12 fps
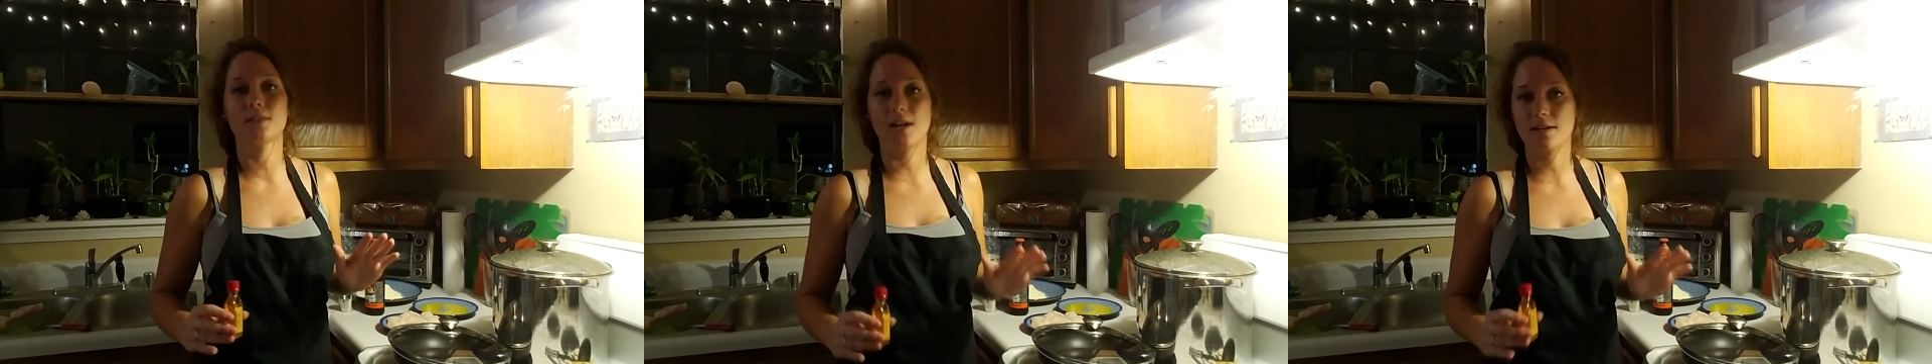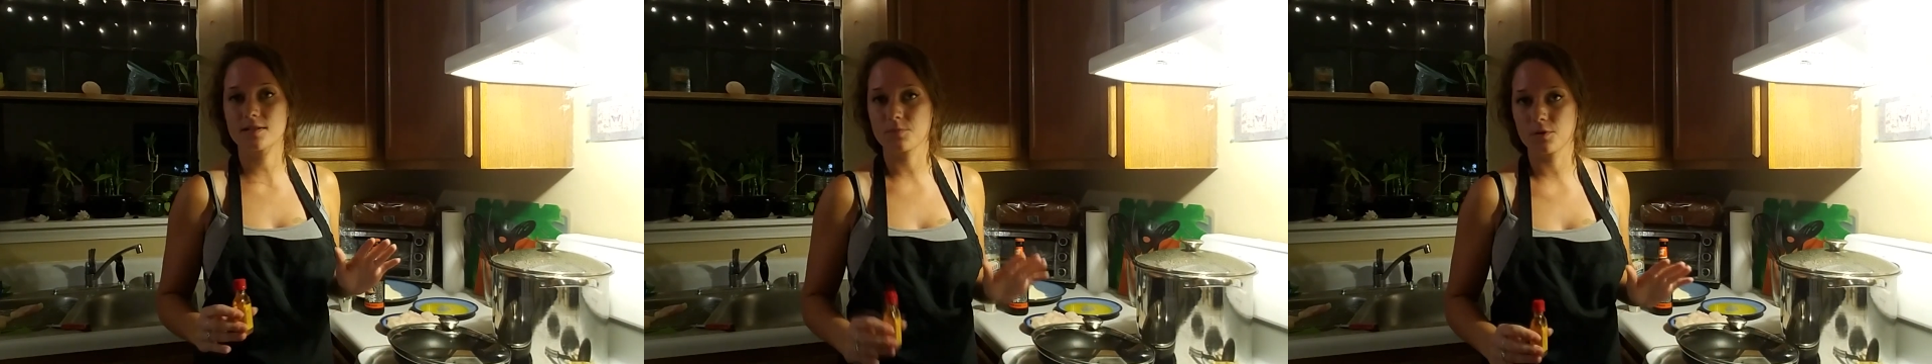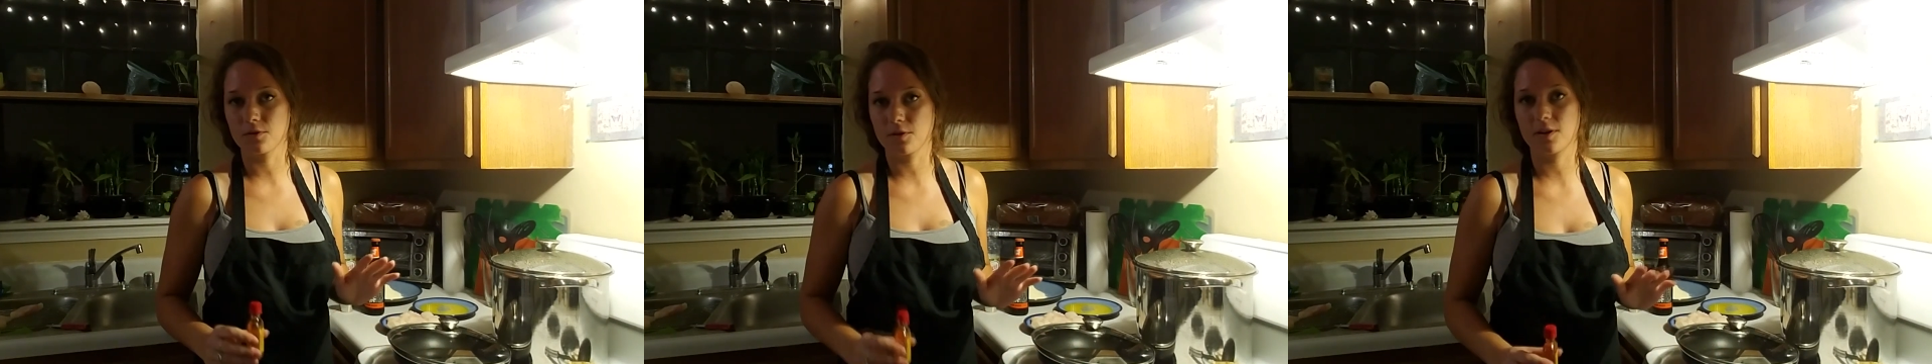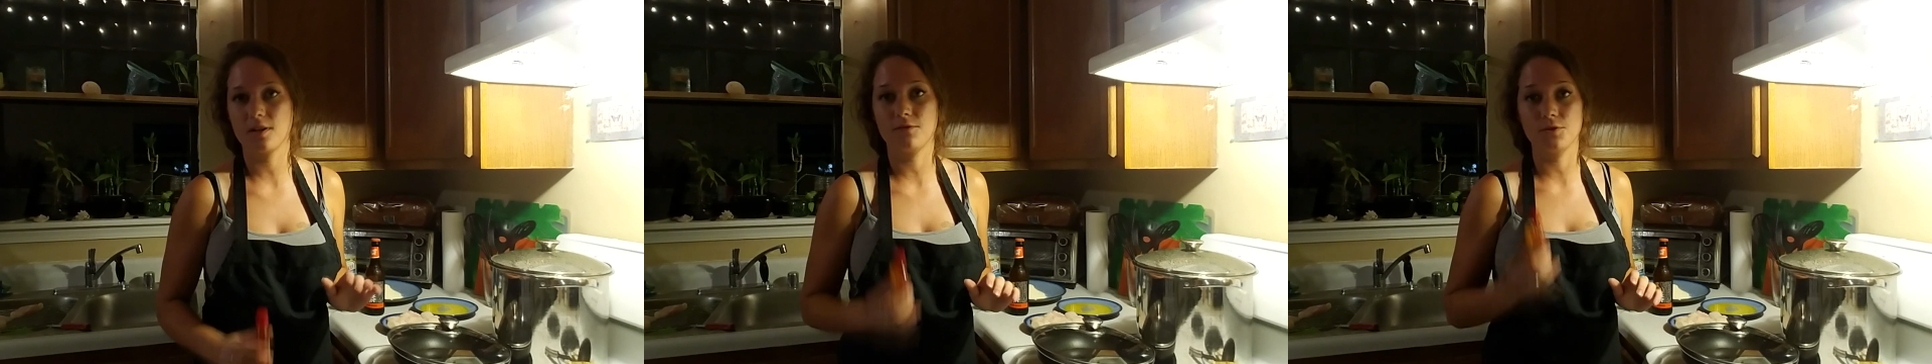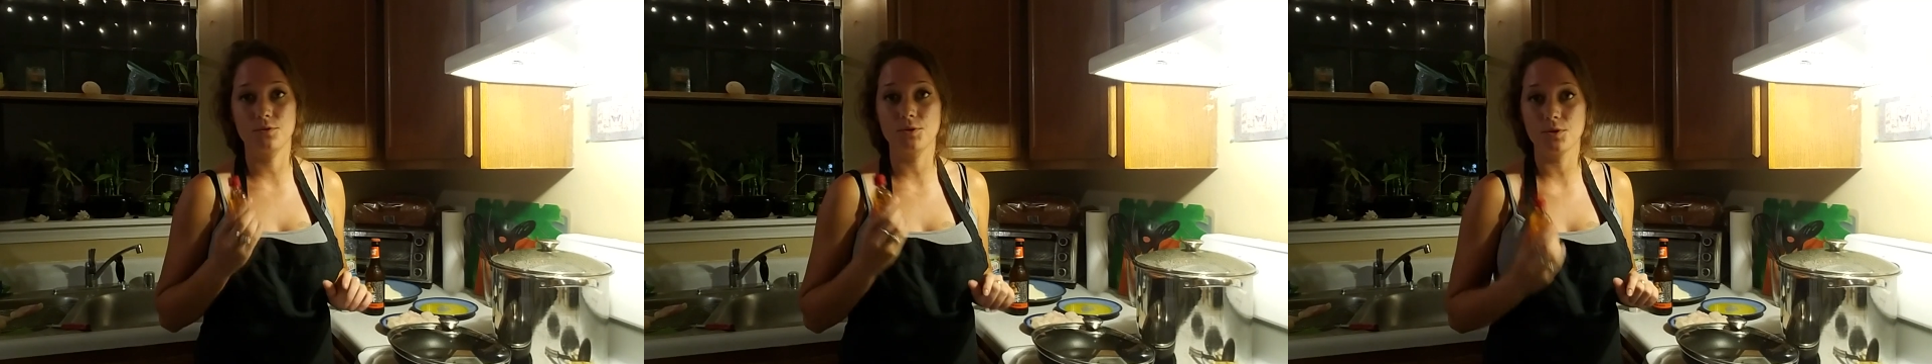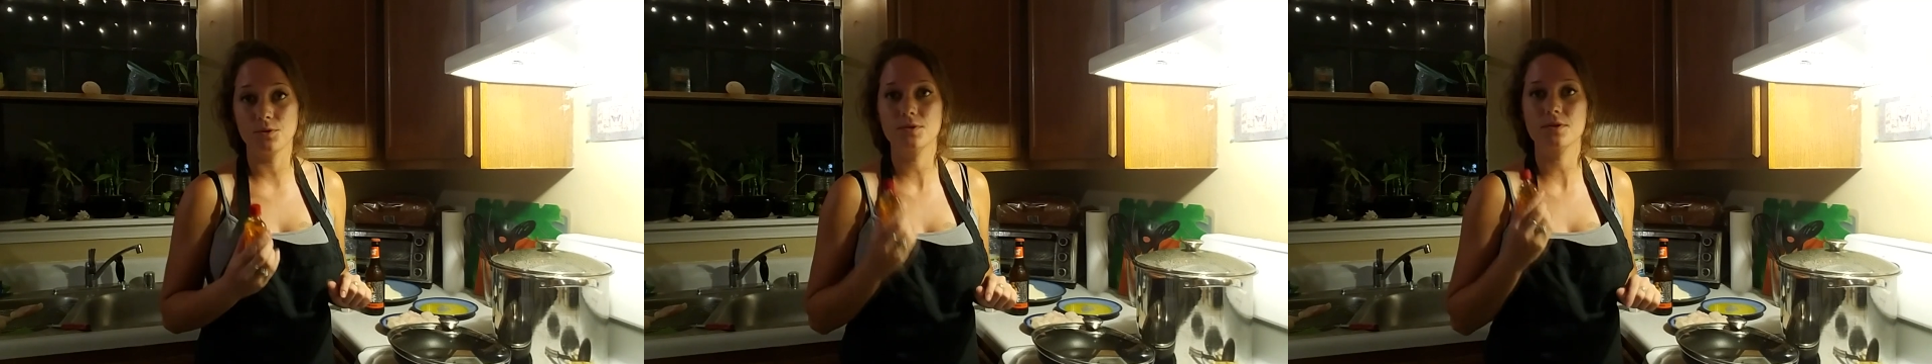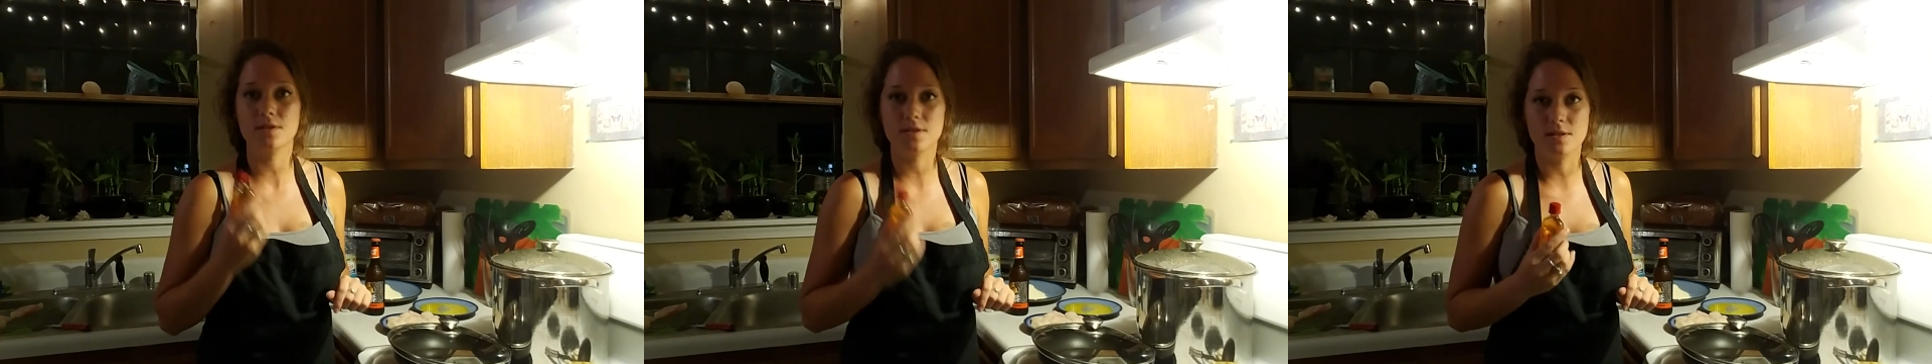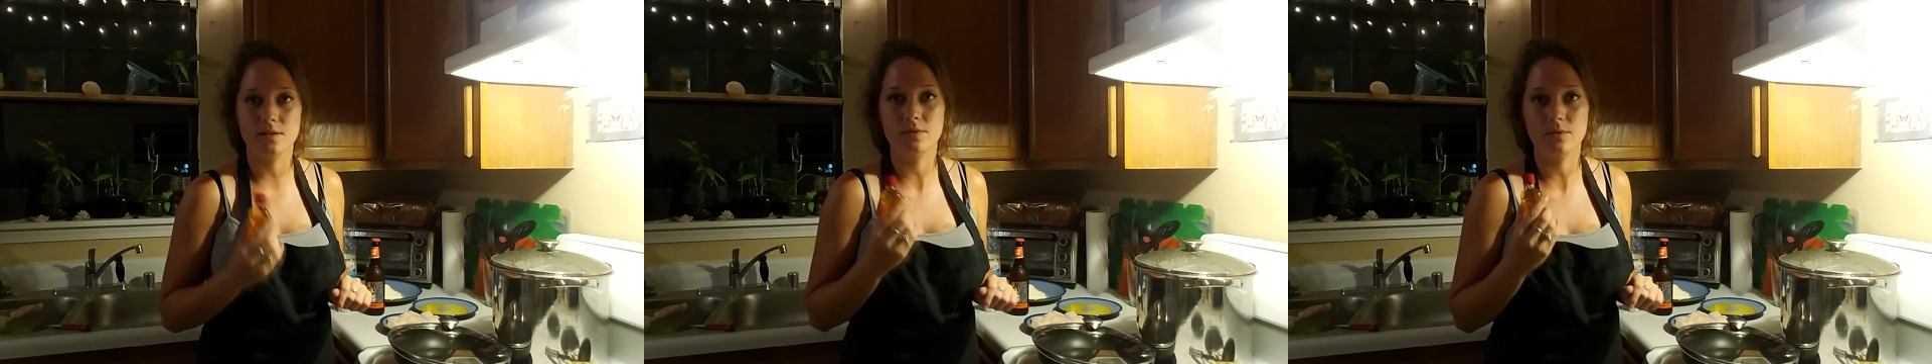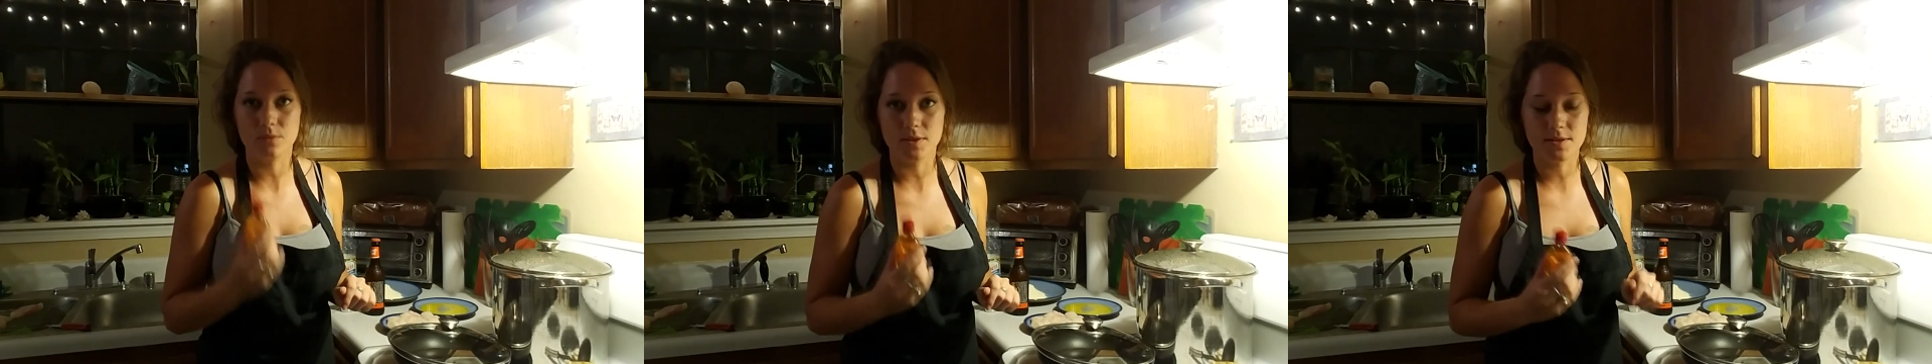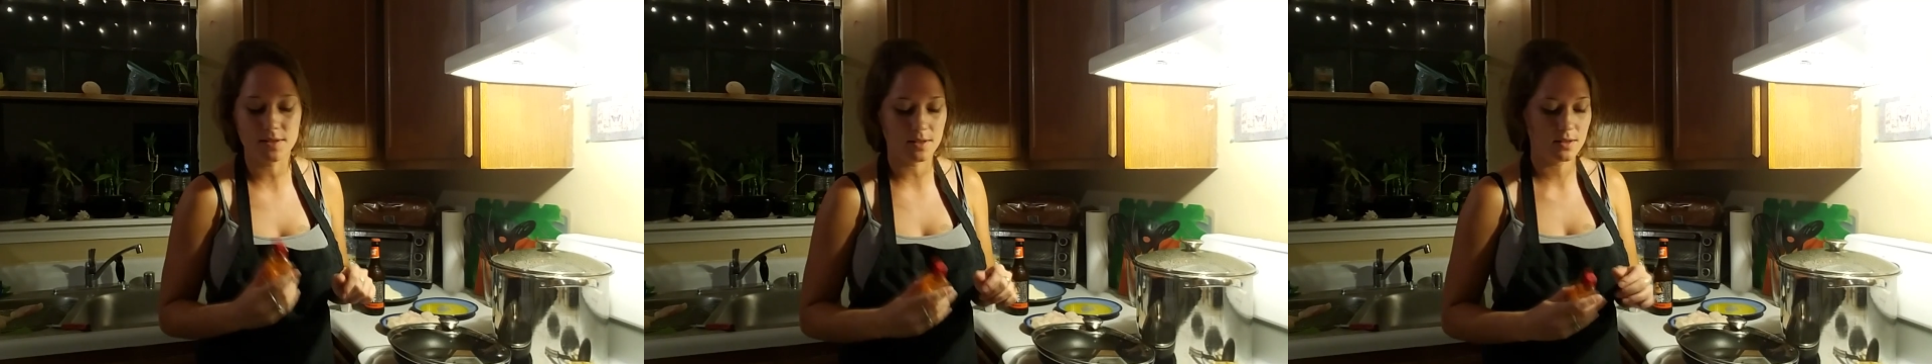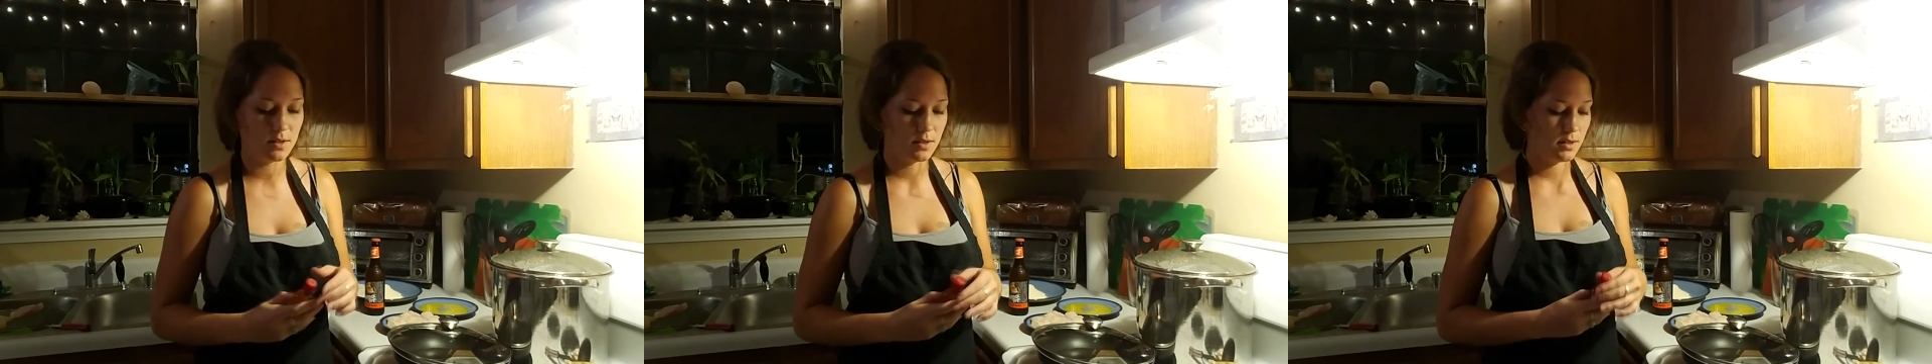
lot smoother if you use the cinnamon whiskey.